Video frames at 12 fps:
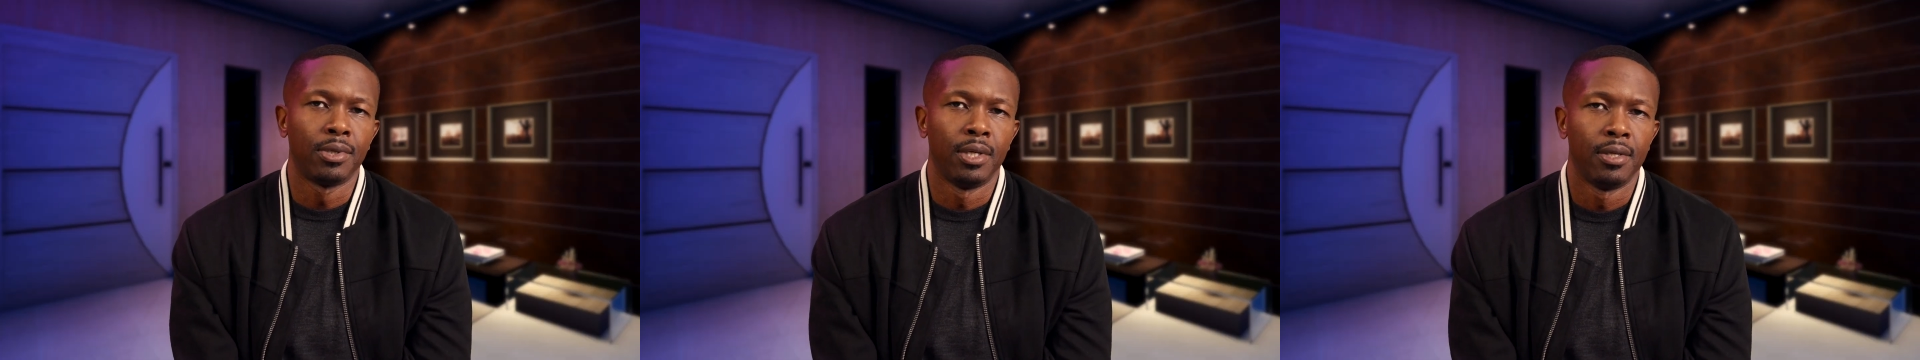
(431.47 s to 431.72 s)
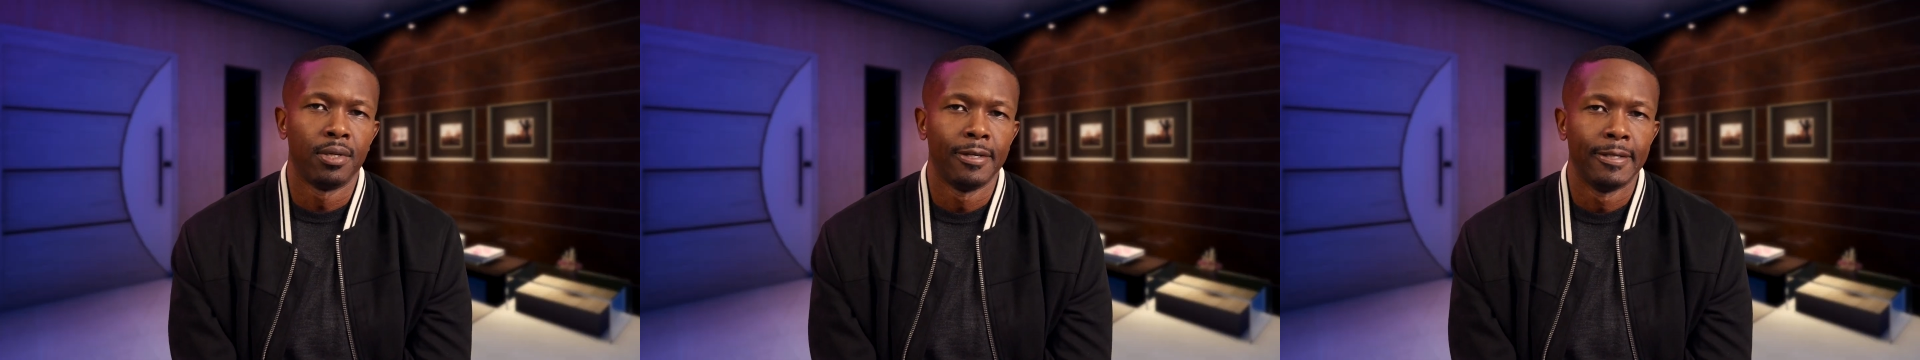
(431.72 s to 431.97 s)

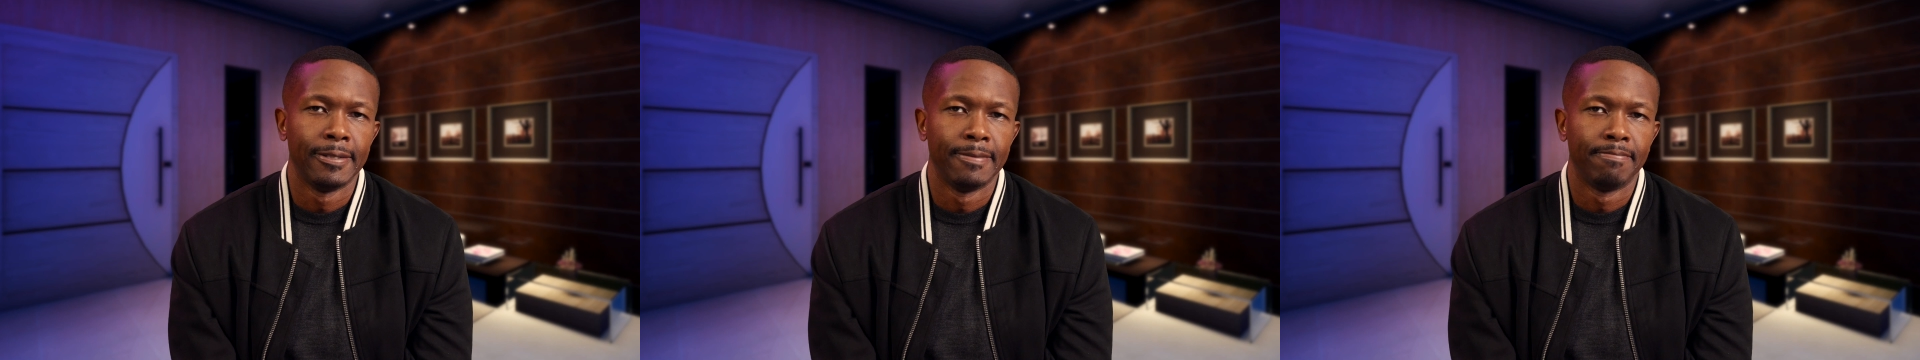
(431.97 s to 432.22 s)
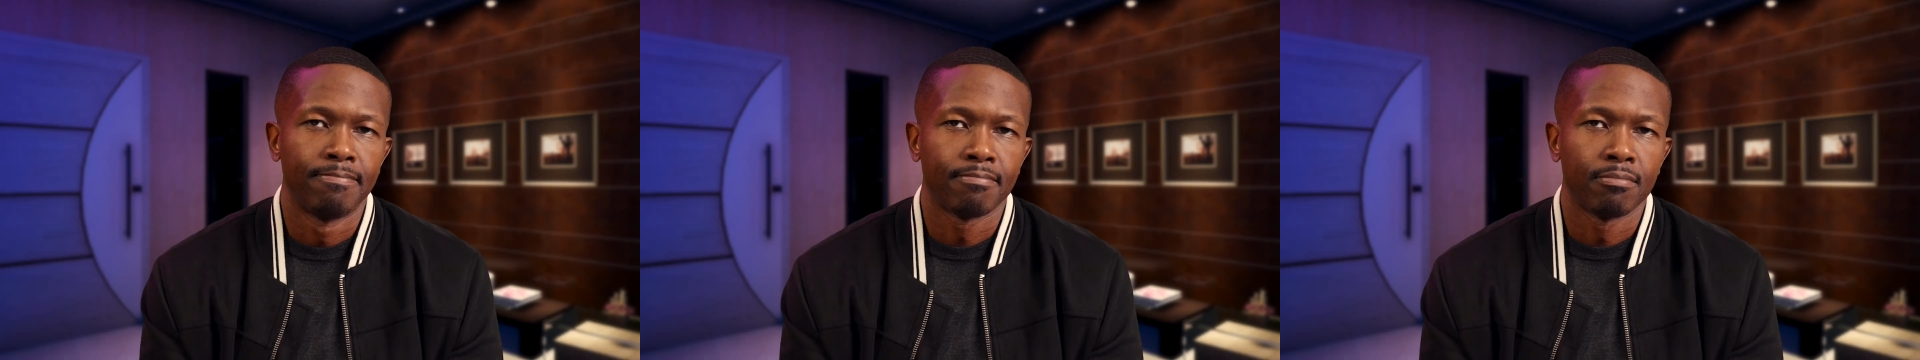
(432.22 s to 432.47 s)
there
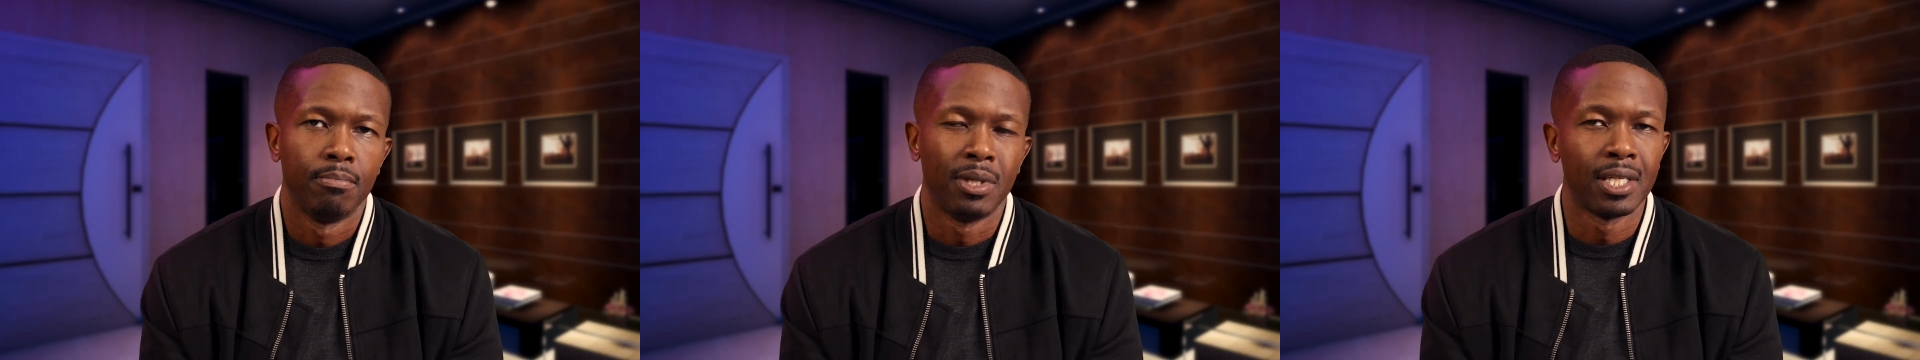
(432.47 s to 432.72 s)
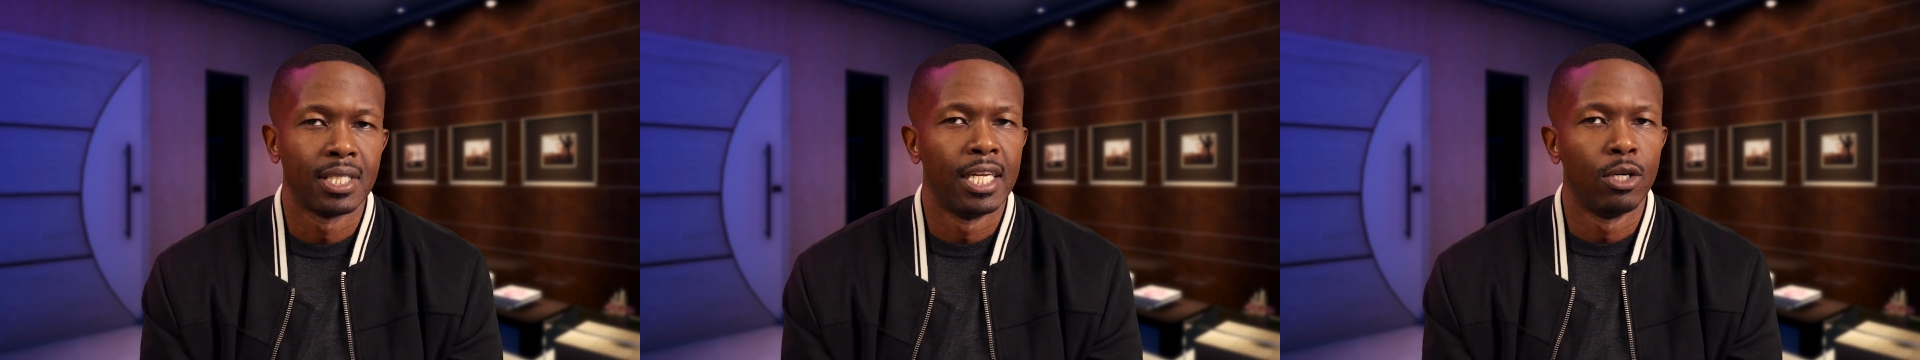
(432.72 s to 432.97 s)

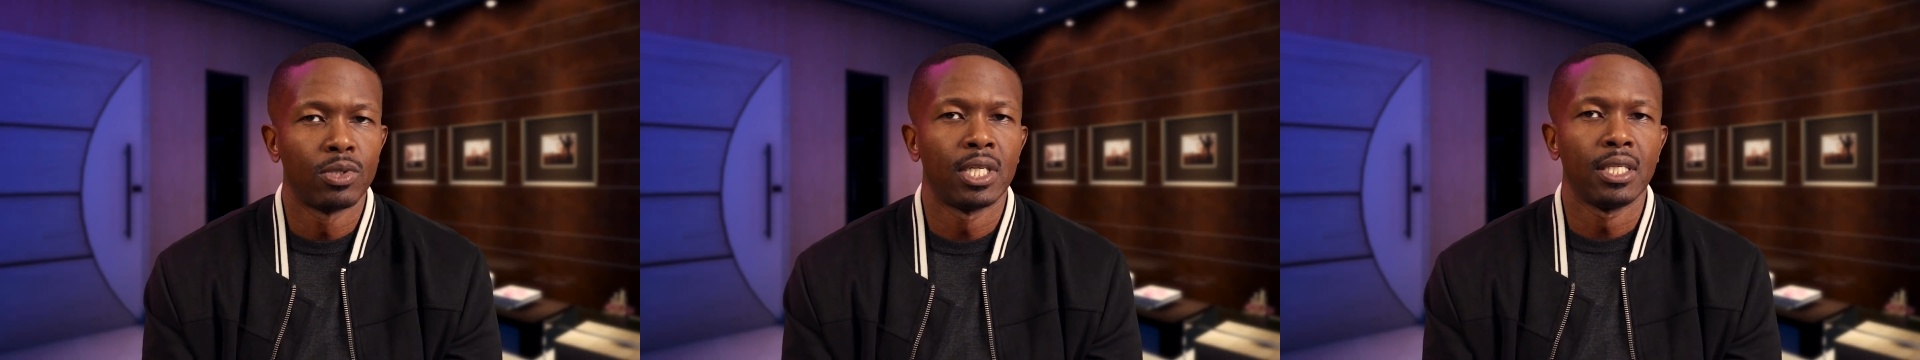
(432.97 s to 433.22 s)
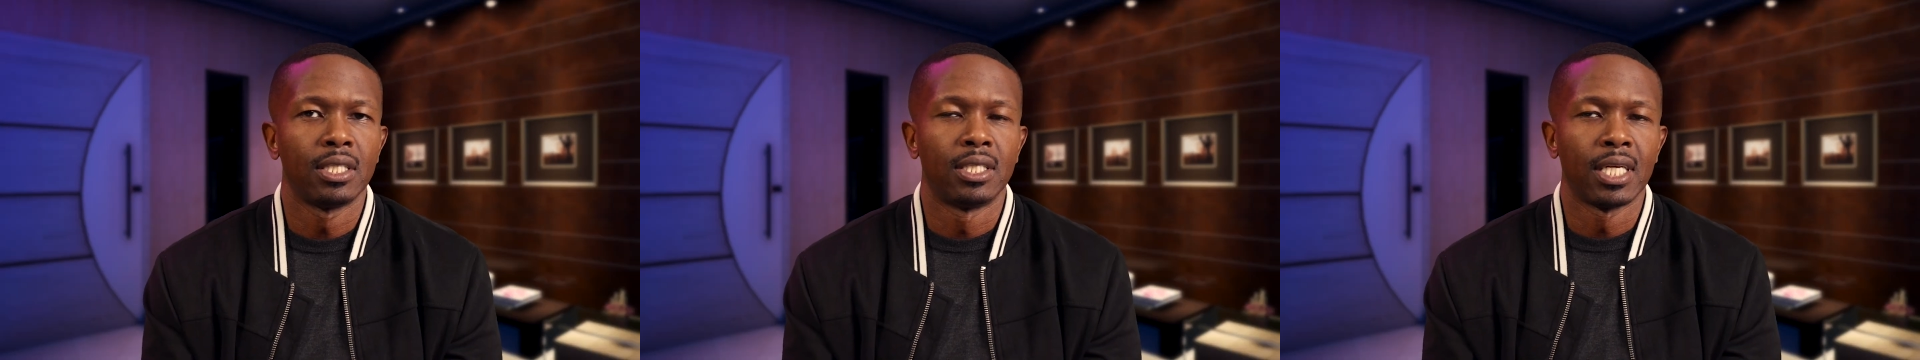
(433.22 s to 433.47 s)
because they don't
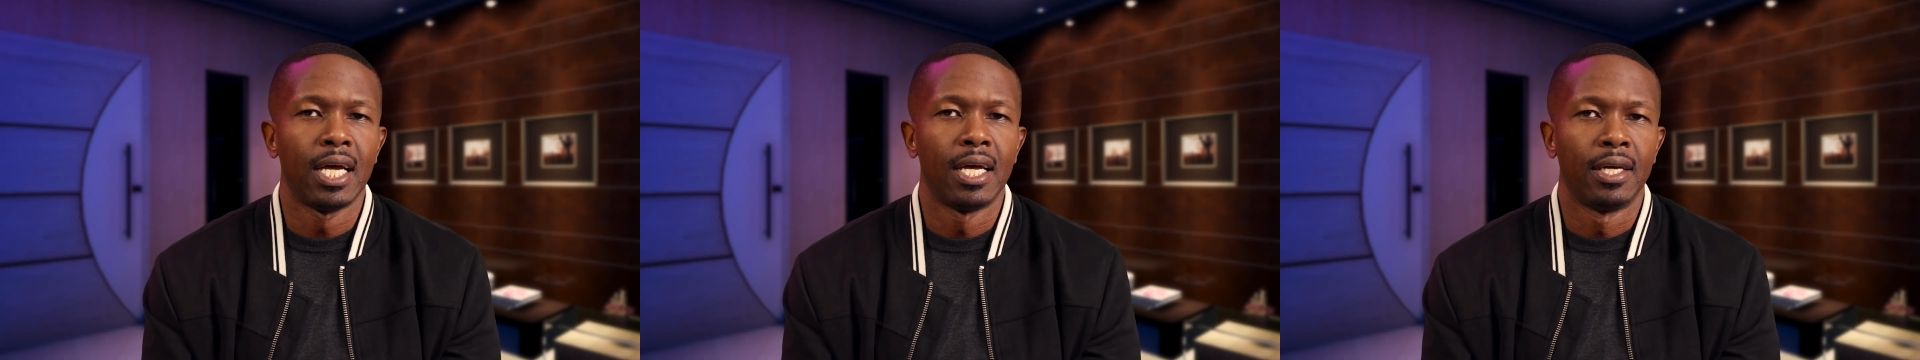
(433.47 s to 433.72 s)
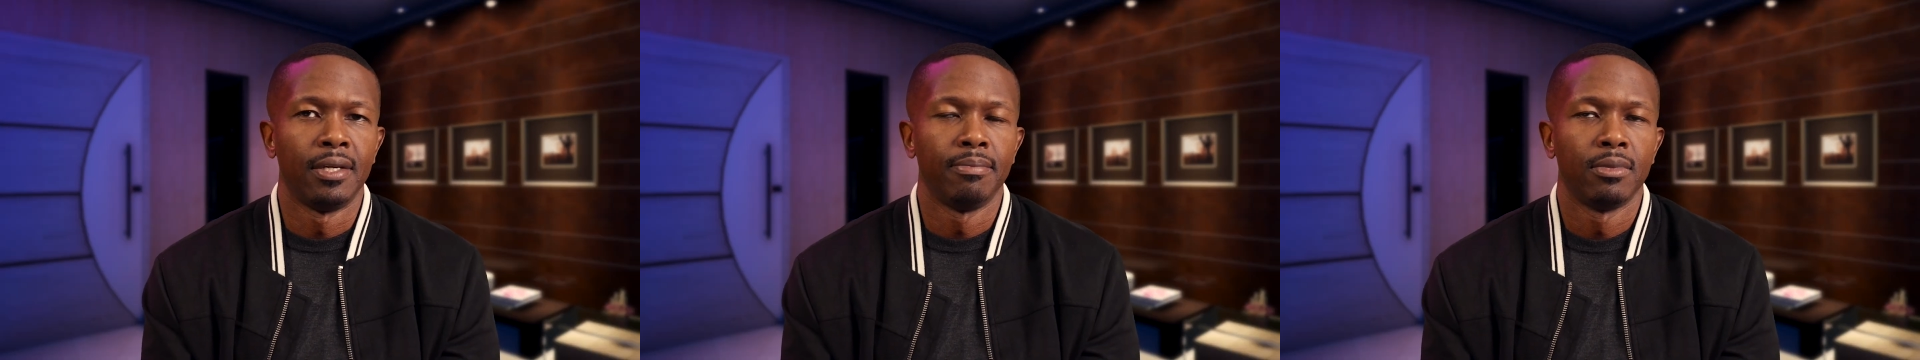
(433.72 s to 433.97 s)
take the
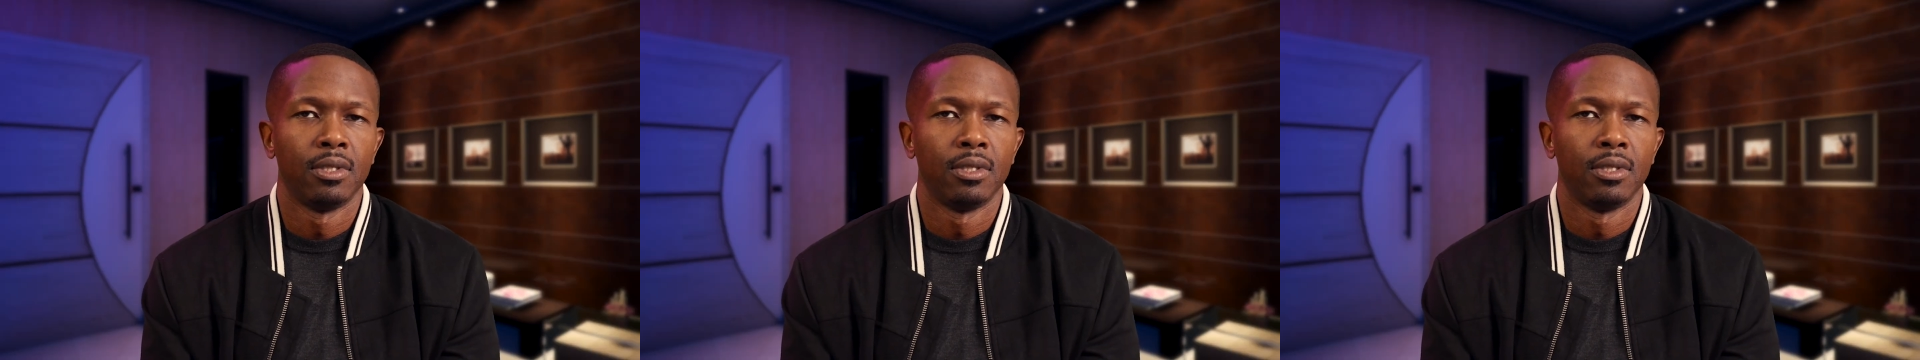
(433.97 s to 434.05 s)
time